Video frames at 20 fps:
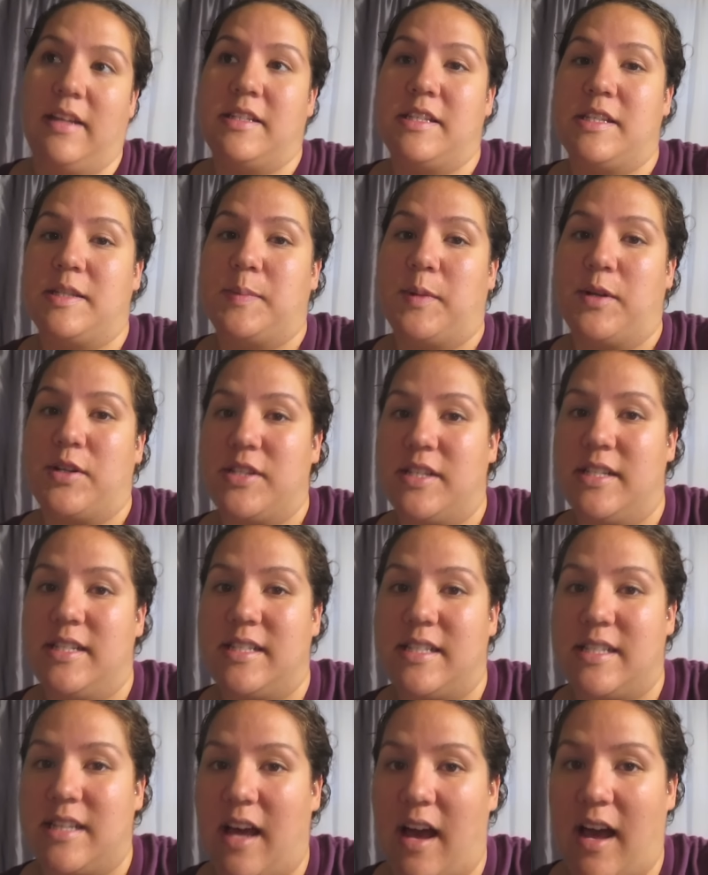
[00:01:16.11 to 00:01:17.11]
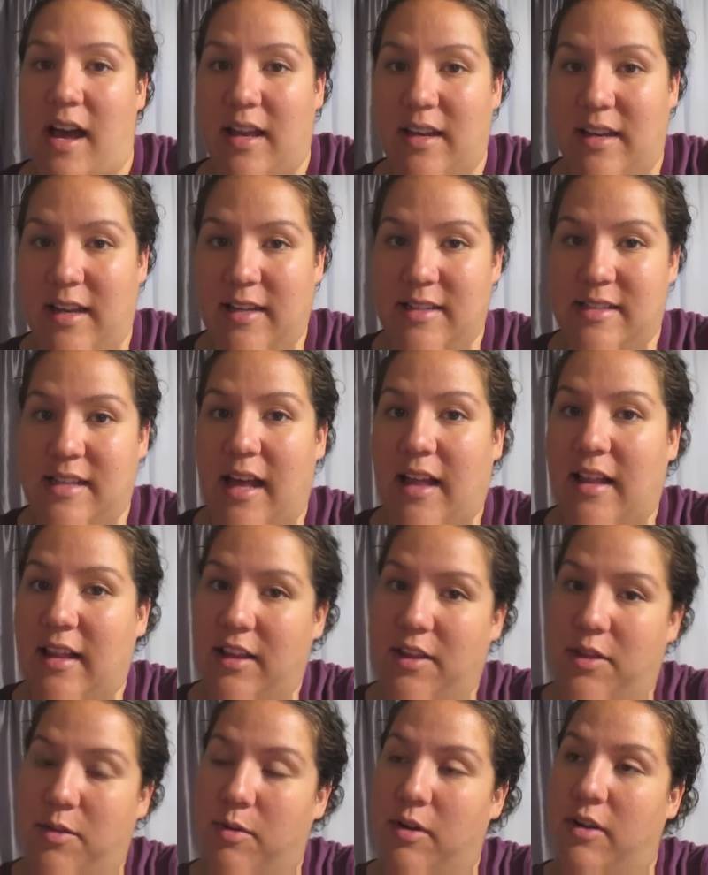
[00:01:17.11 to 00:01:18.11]
guess this person's not
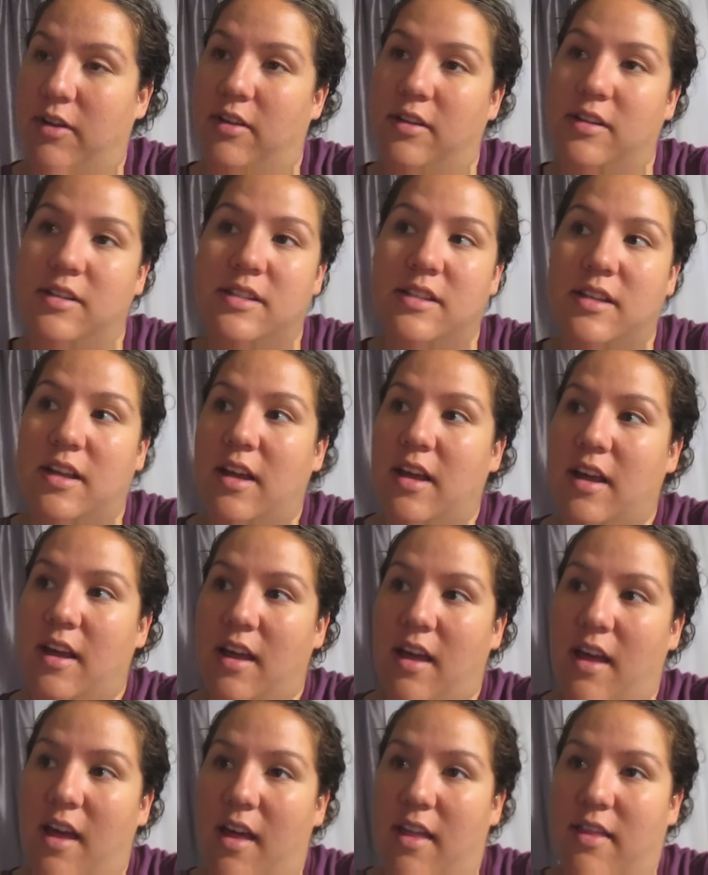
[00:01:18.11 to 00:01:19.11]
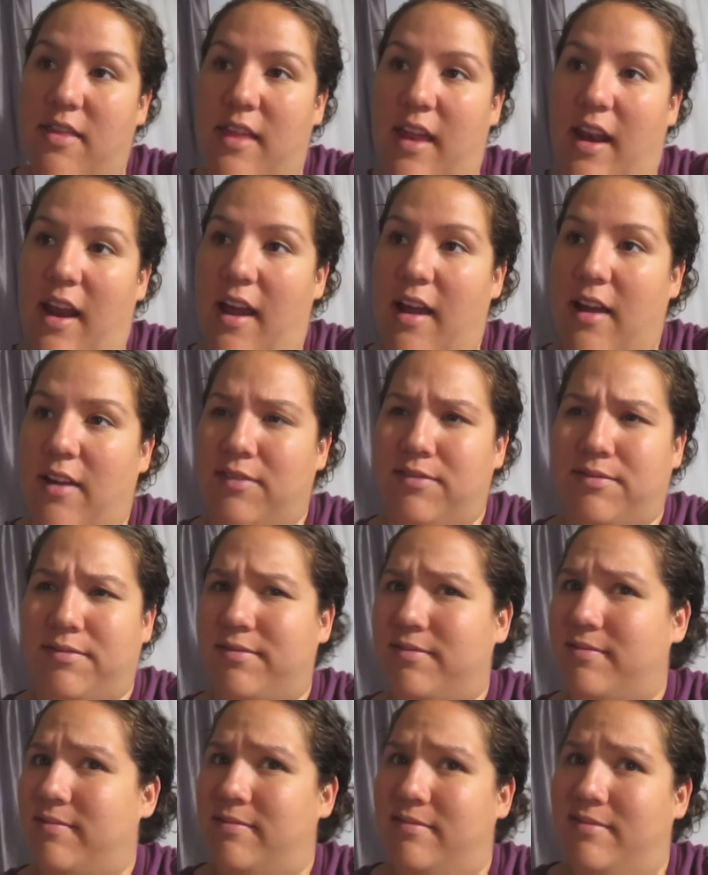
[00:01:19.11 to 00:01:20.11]
exactly thrilled that I've
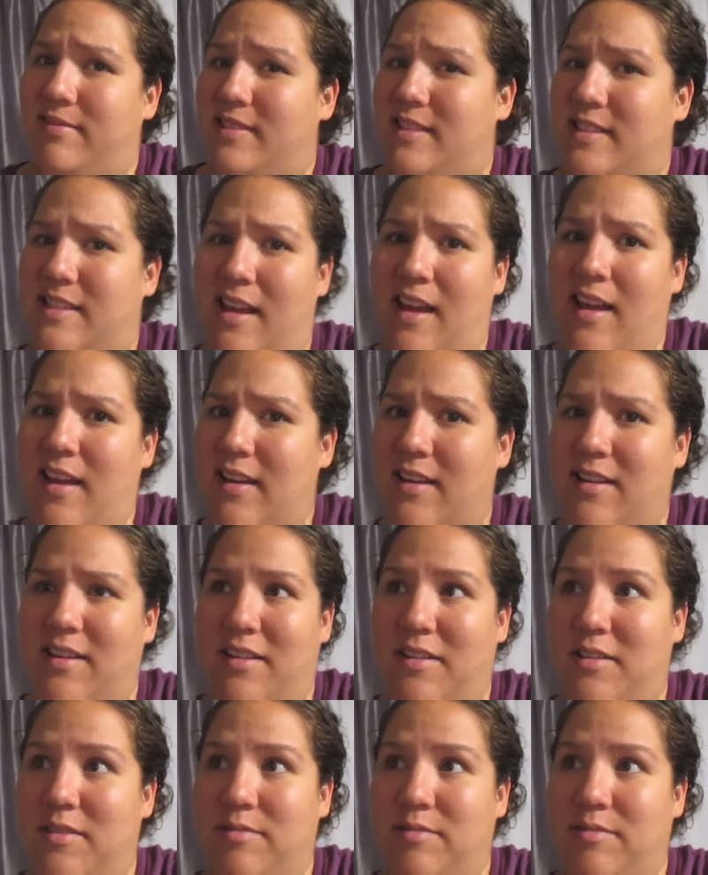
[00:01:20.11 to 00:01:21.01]
said